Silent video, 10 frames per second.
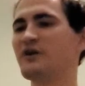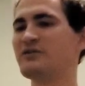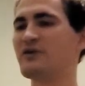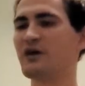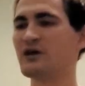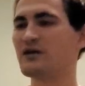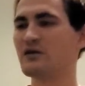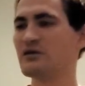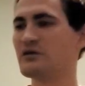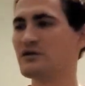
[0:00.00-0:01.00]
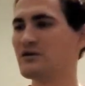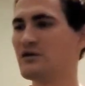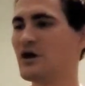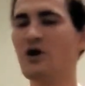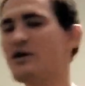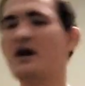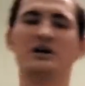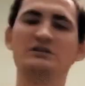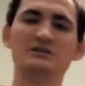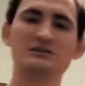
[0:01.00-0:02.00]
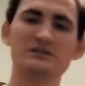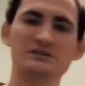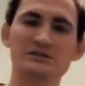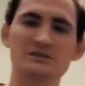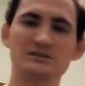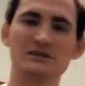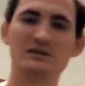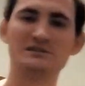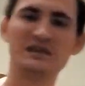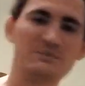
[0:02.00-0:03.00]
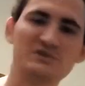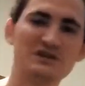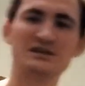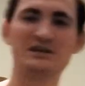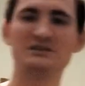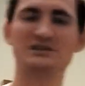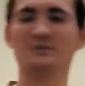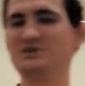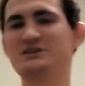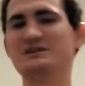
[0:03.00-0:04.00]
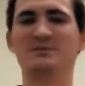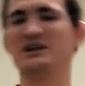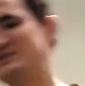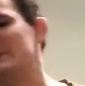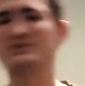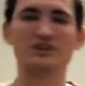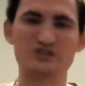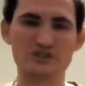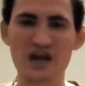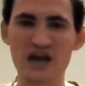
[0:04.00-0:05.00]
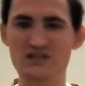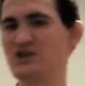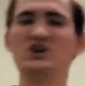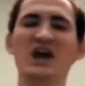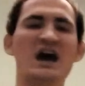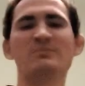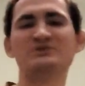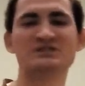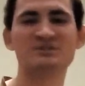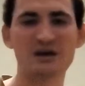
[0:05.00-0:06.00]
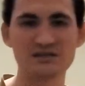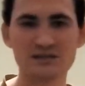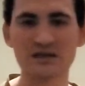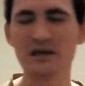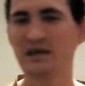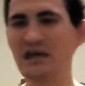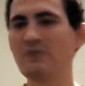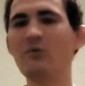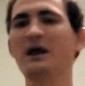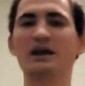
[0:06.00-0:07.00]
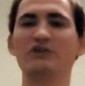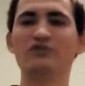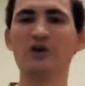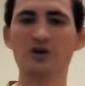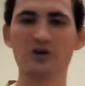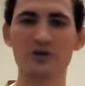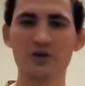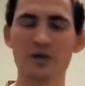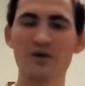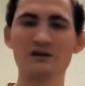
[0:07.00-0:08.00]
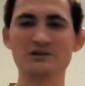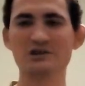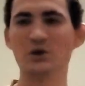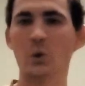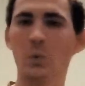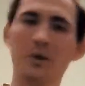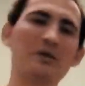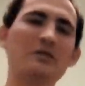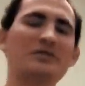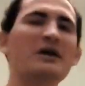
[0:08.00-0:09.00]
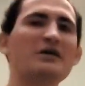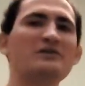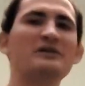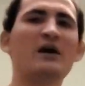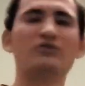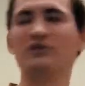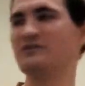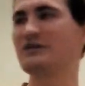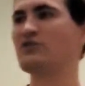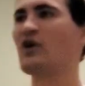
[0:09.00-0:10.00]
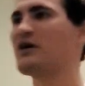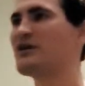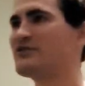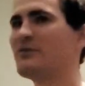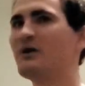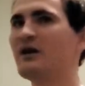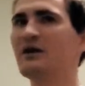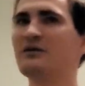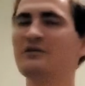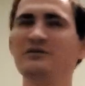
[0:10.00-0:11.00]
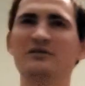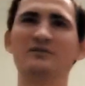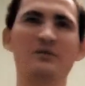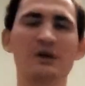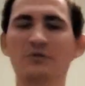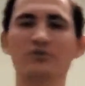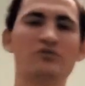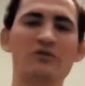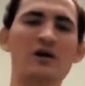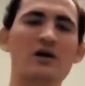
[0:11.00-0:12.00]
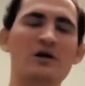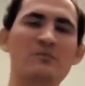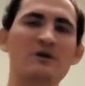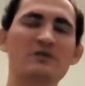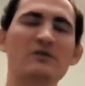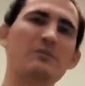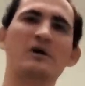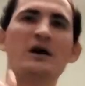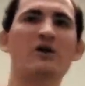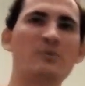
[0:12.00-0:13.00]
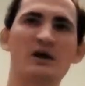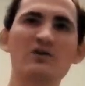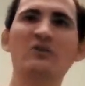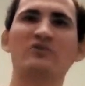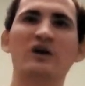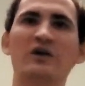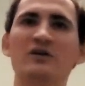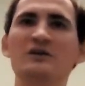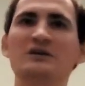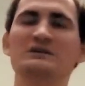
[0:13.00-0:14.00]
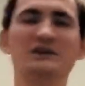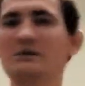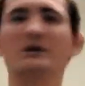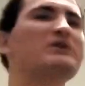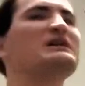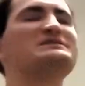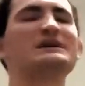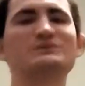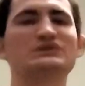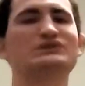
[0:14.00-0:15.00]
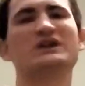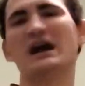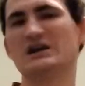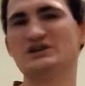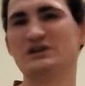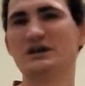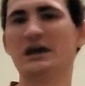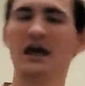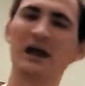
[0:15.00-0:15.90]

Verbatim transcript: It's like, oh yeah, Samsung does Samsung doesn't matter. Samsung's trash. Oh yeah, Apple's the best. Even when I can show you, because one of the things I was recently talking to somebody, somebody was re, uh, basically replying on my YouTube channel, telling me, oh yeah, Samsung's trash, and